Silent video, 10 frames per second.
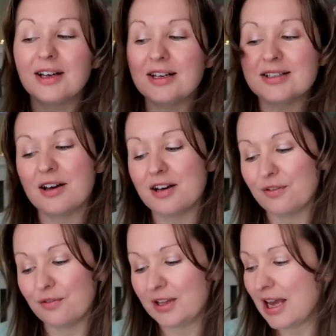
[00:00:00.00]
And it's kind
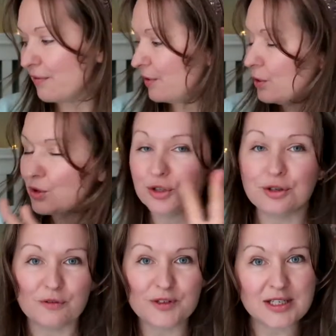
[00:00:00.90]
of the
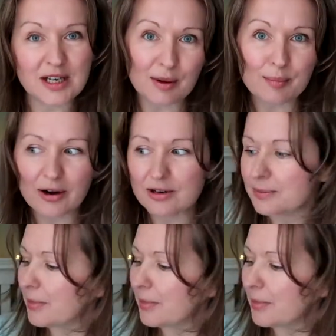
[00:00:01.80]
evolution of Disneyland Paris